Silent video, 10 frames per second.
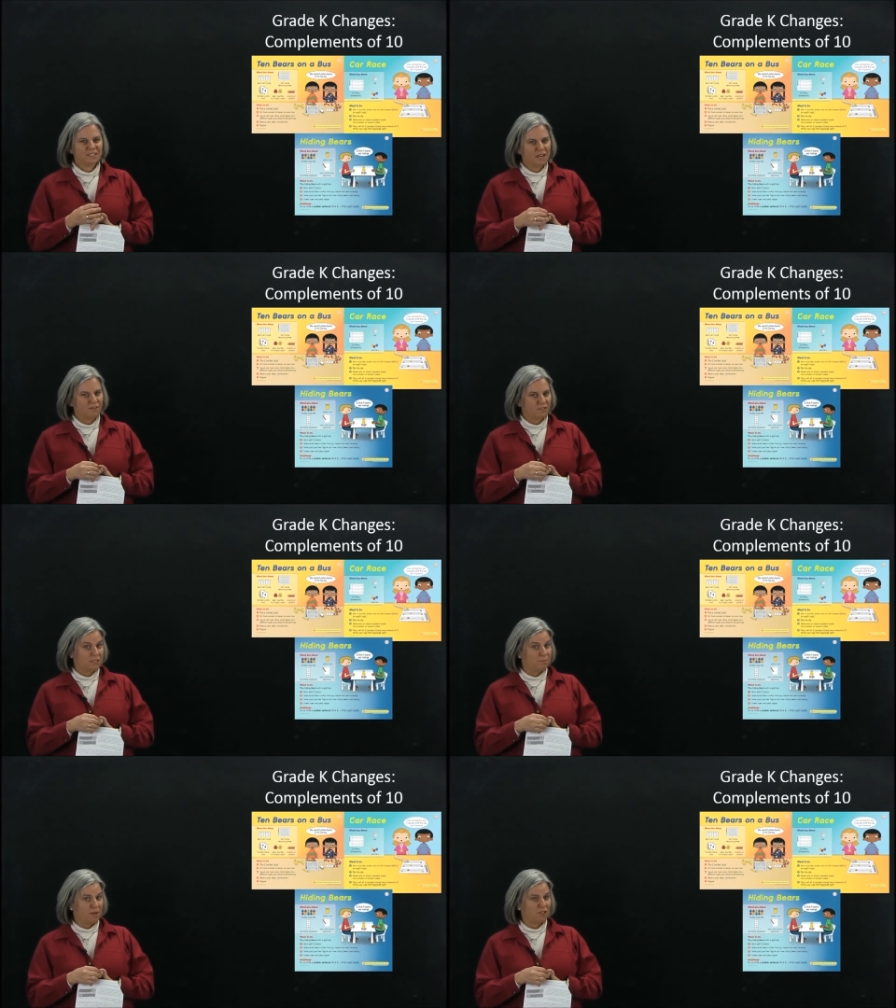kind of a
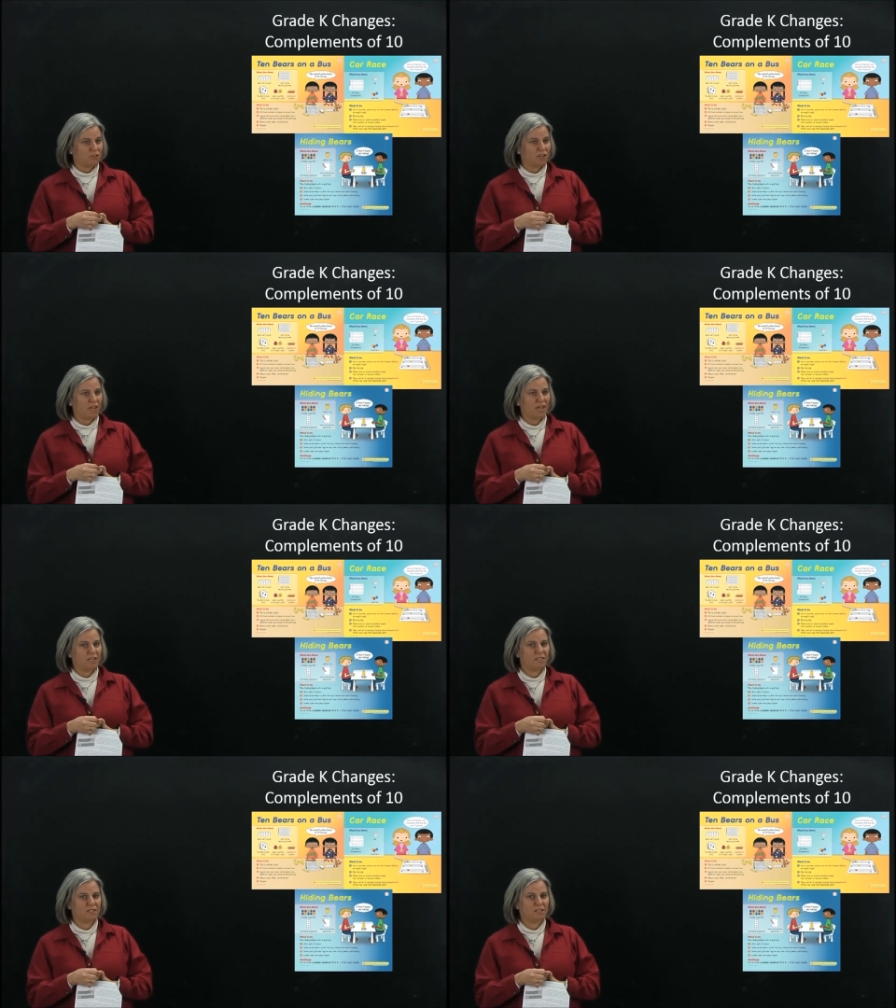special
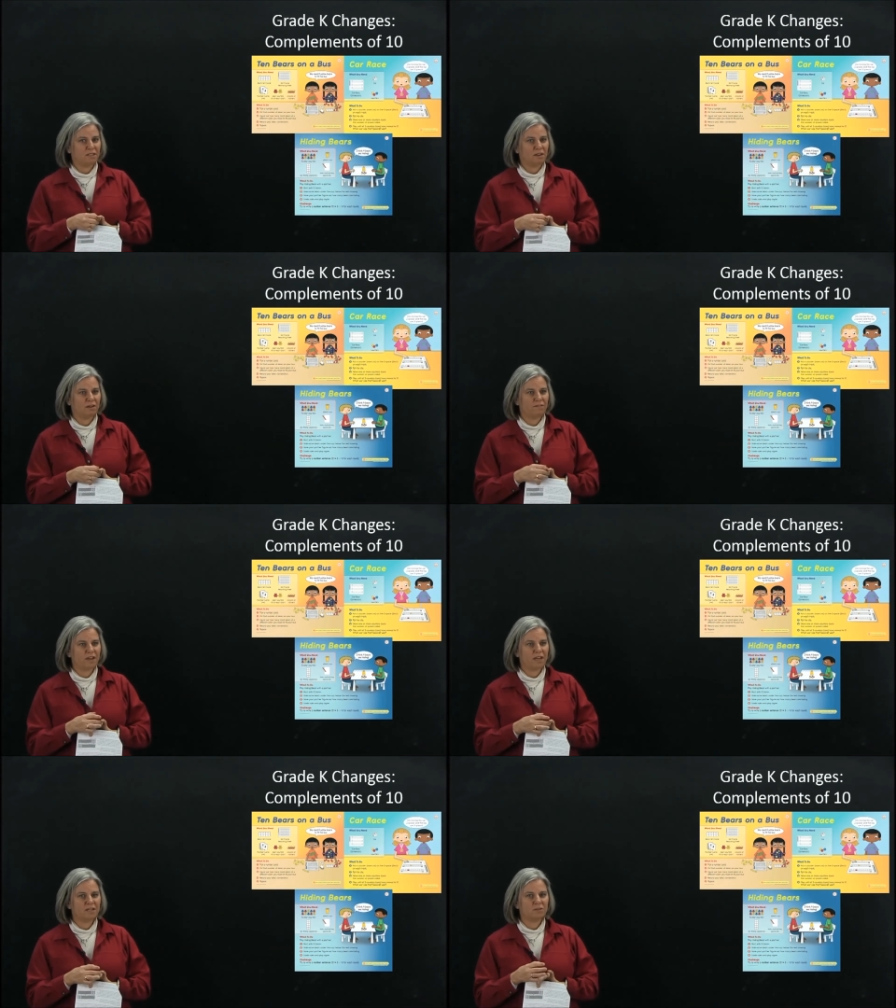case of
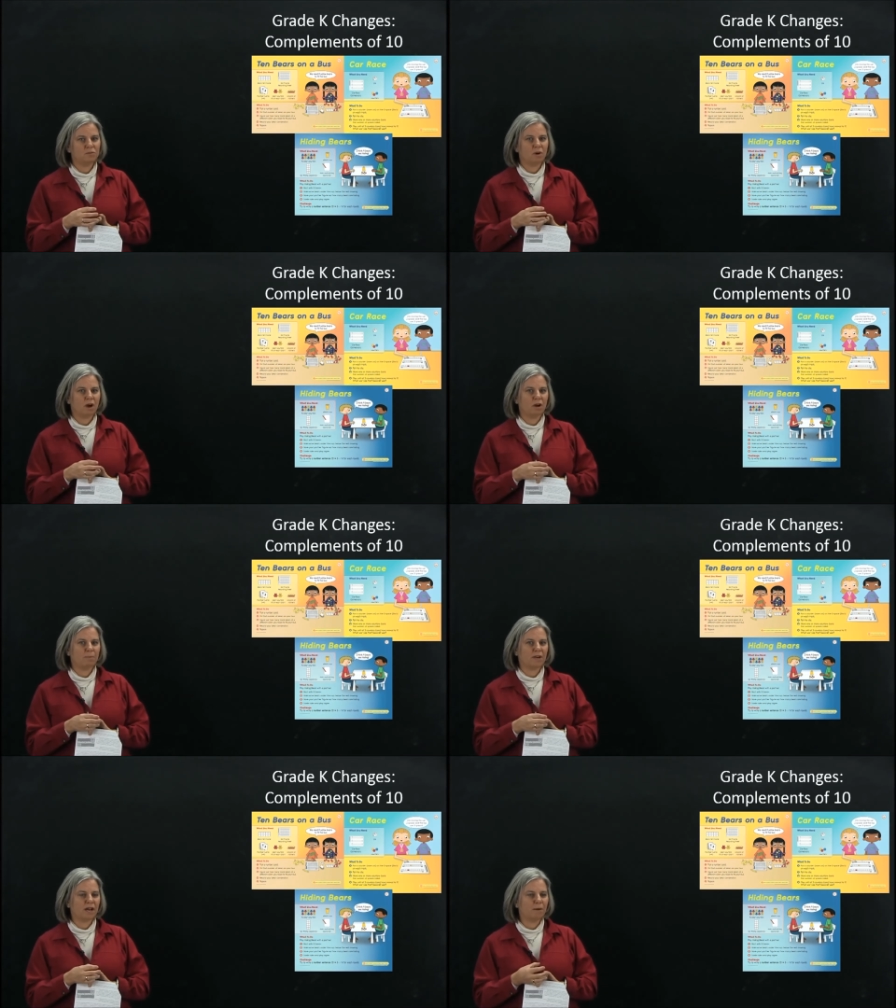that, uh,
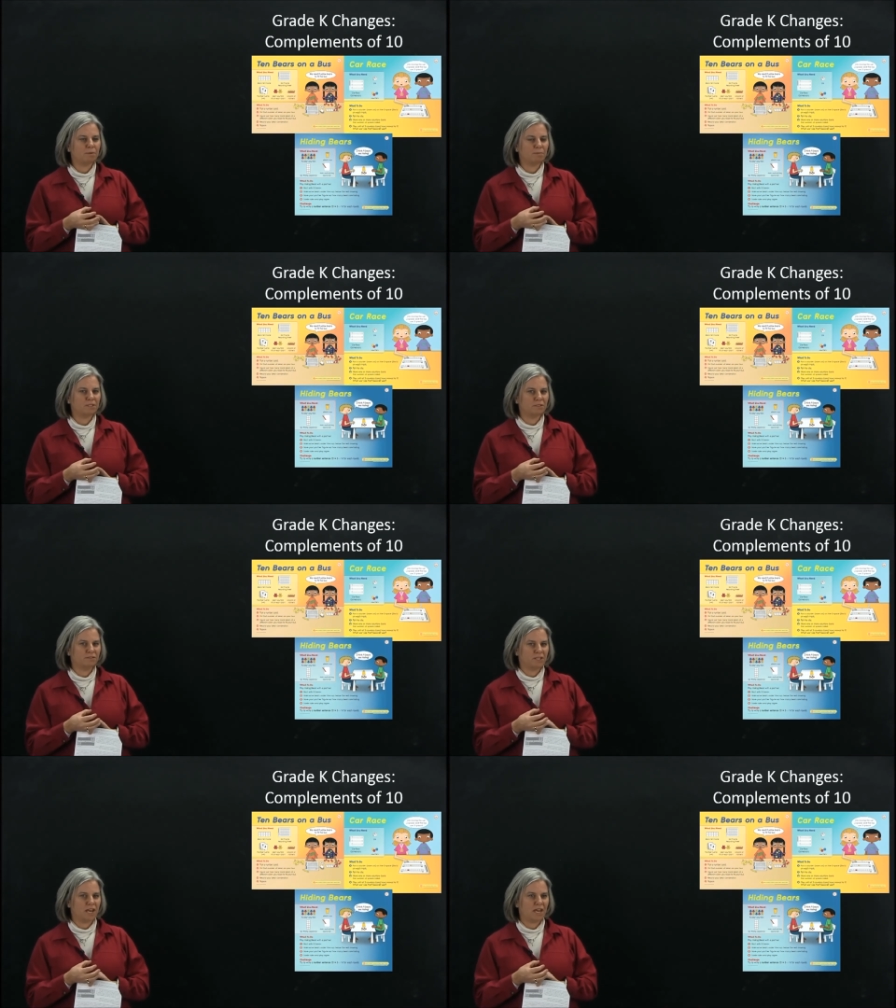but complements
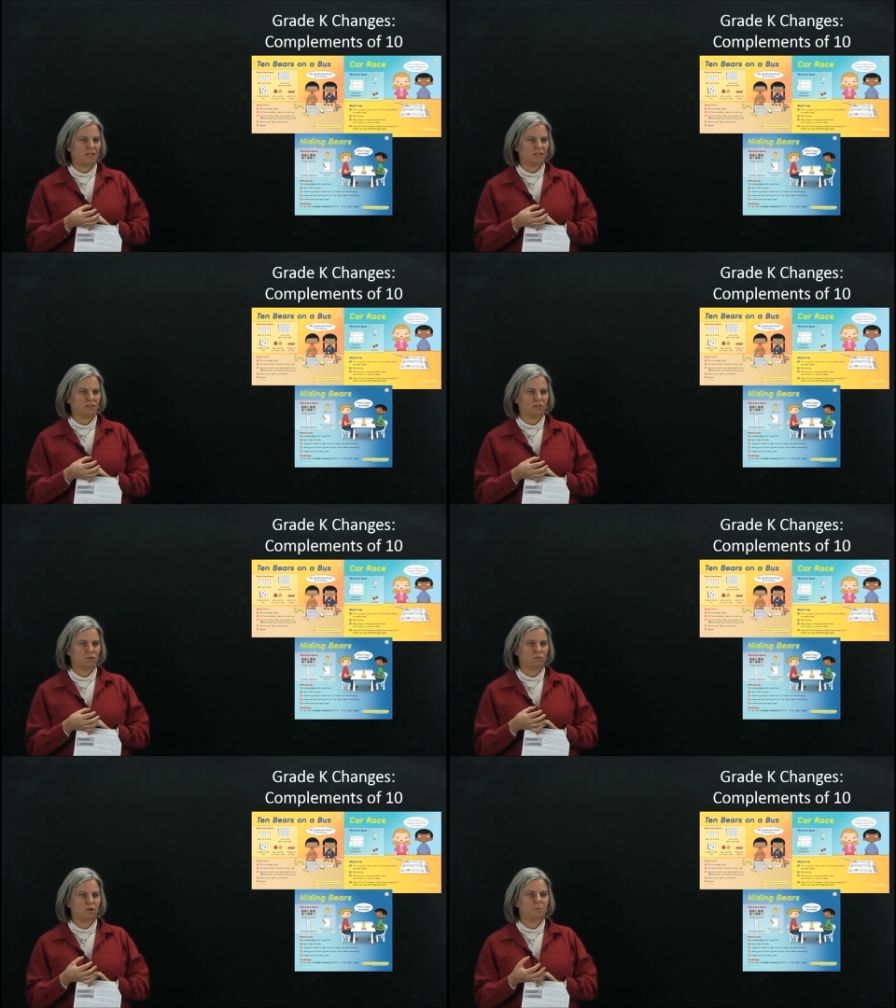of 10,
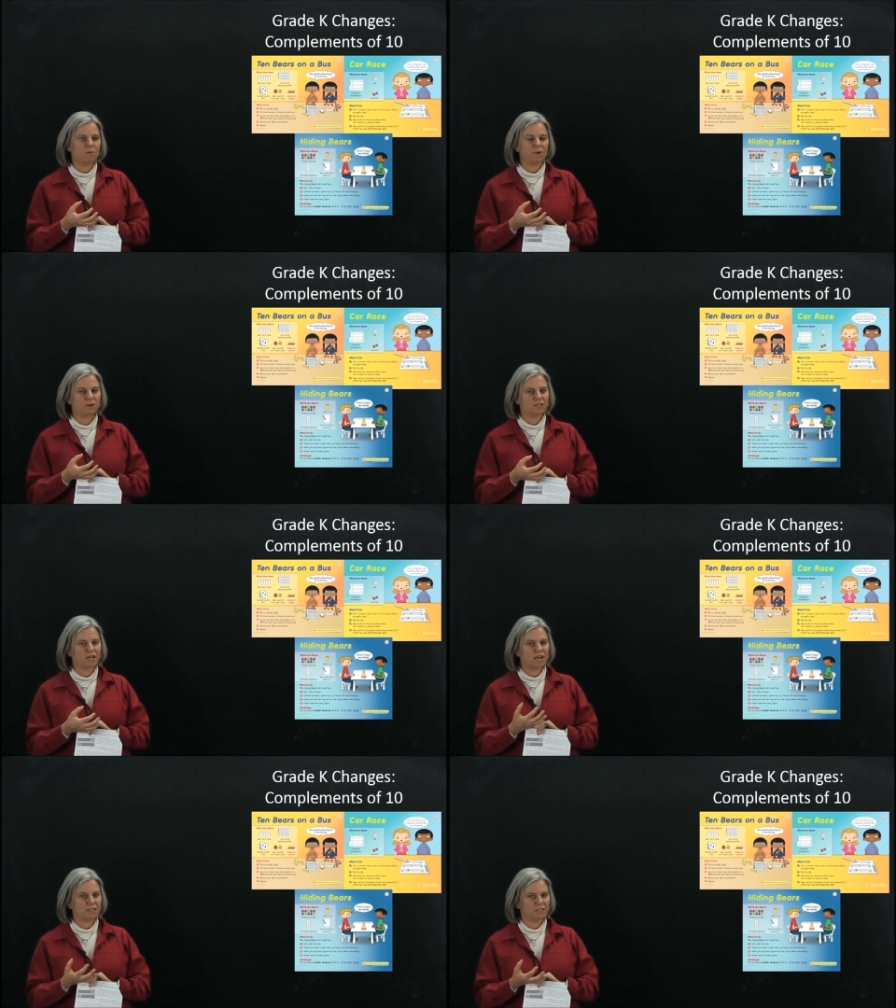so number pairs
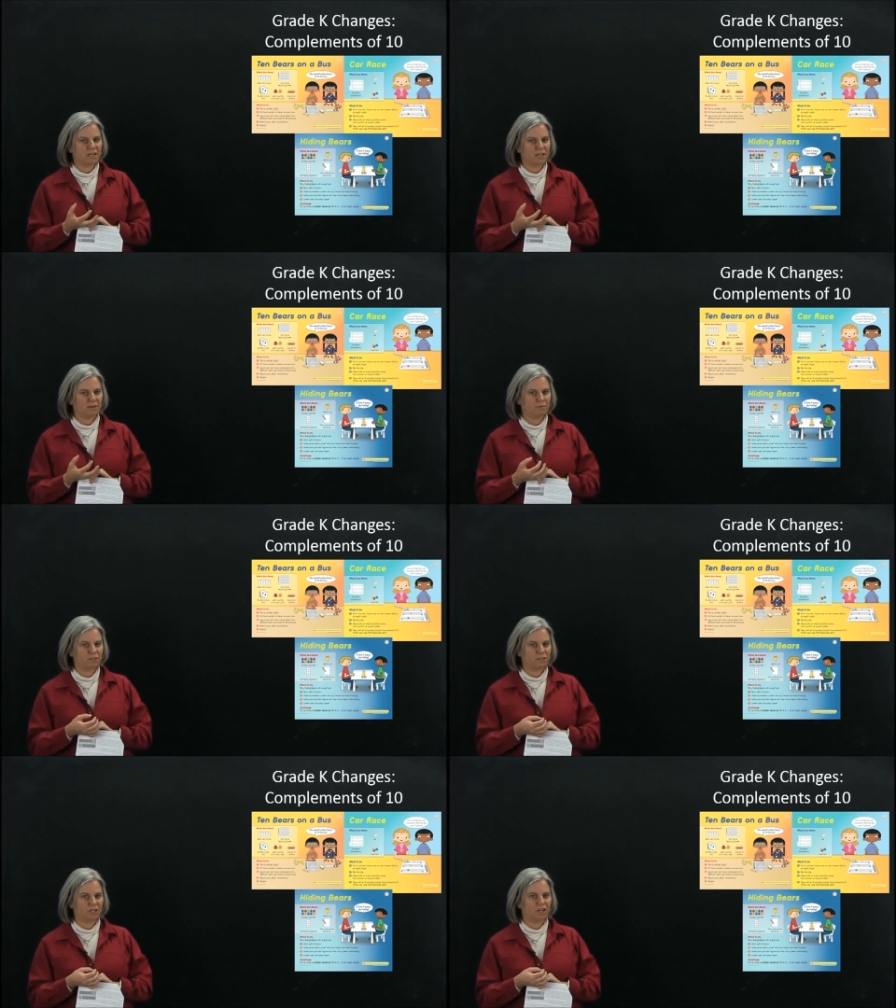that add to 10,
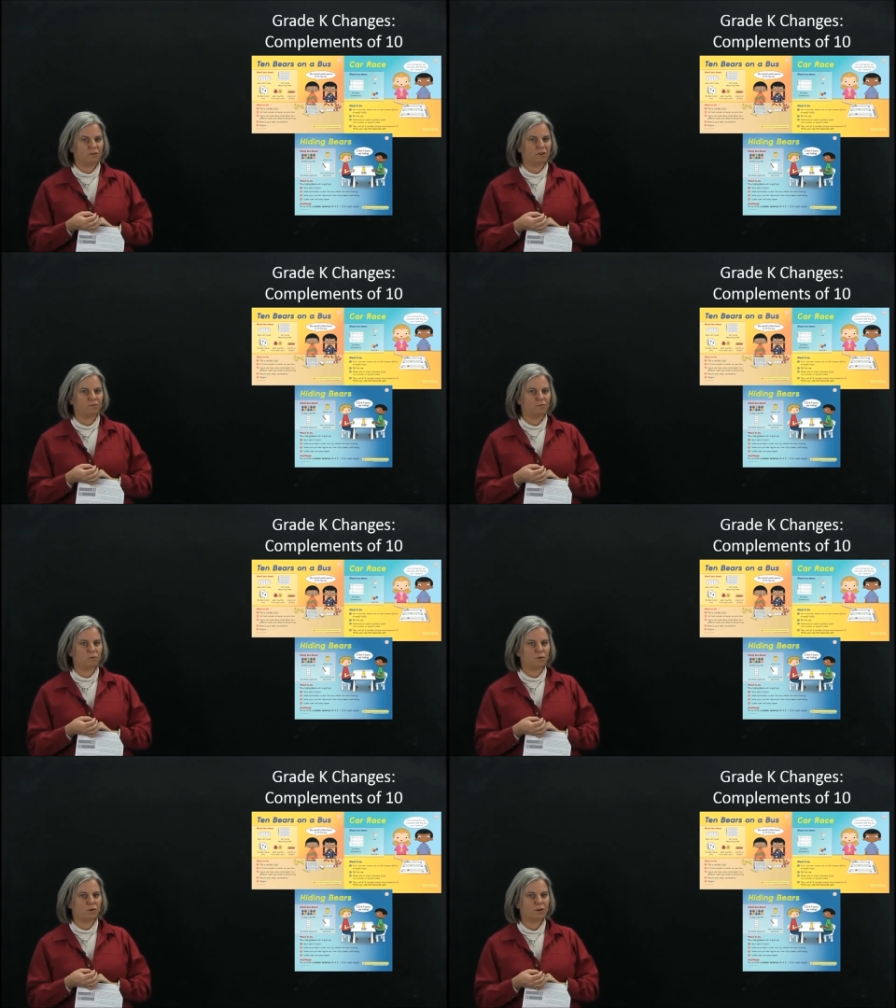which is KOA
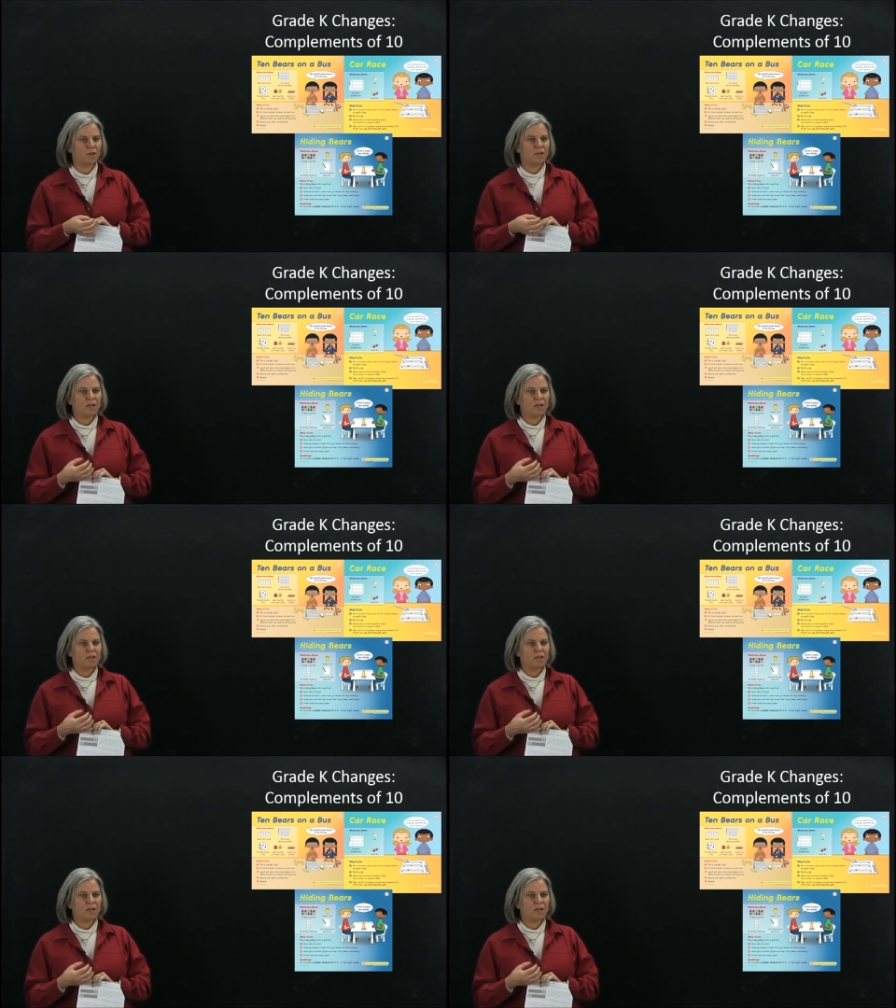4,